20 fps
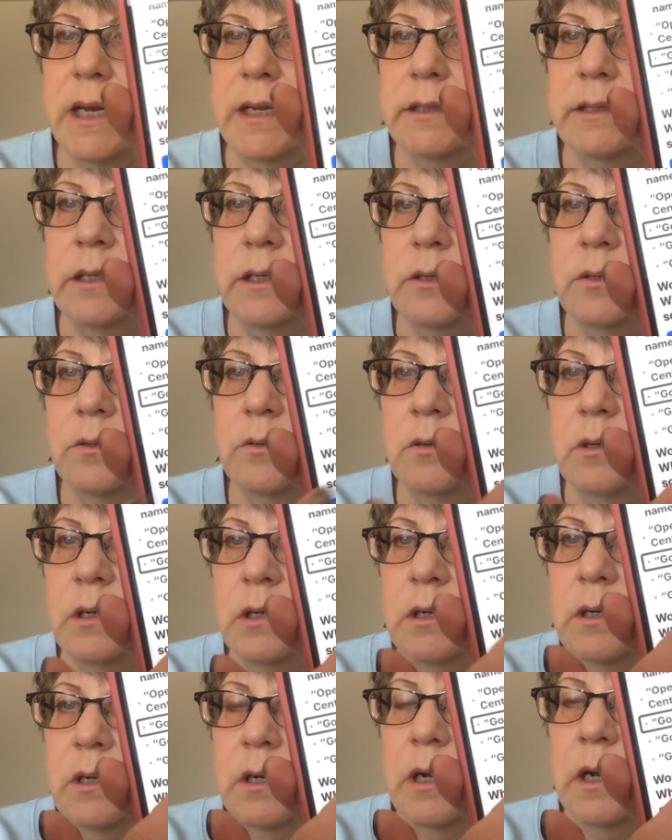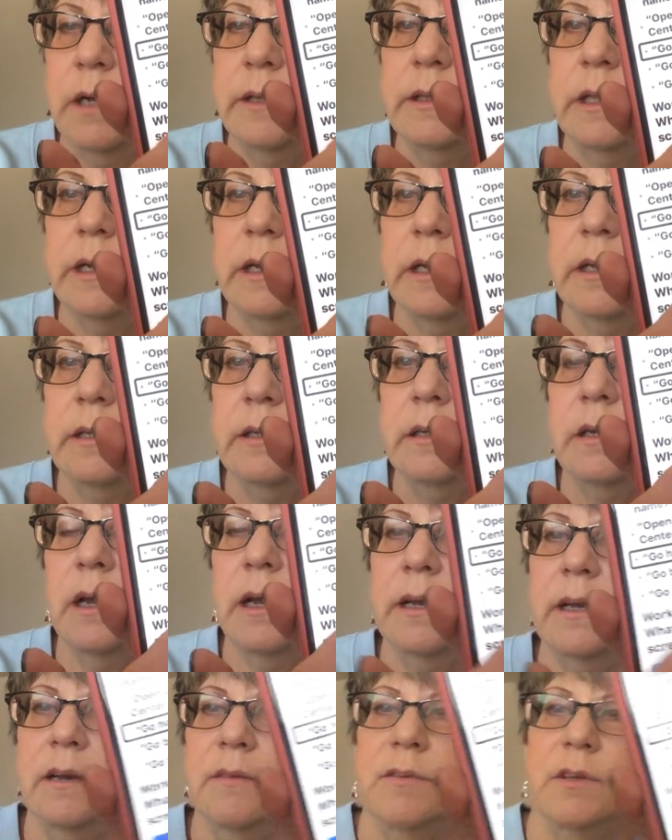onto, and then
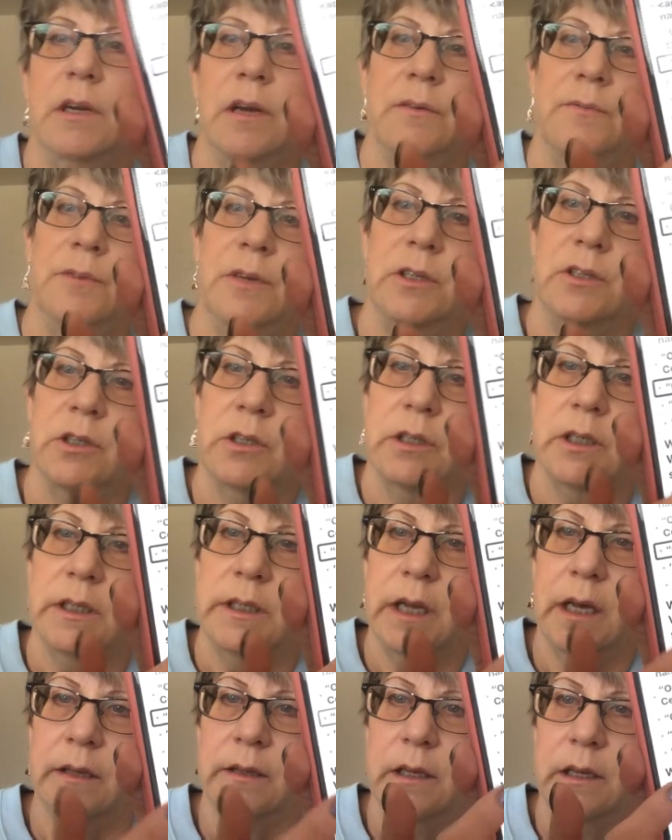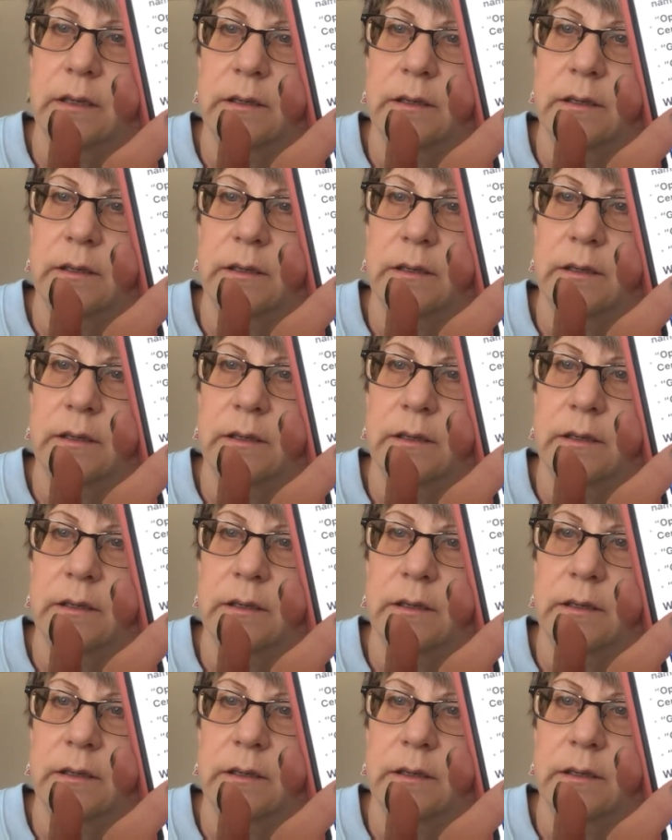I have enough vision to tell that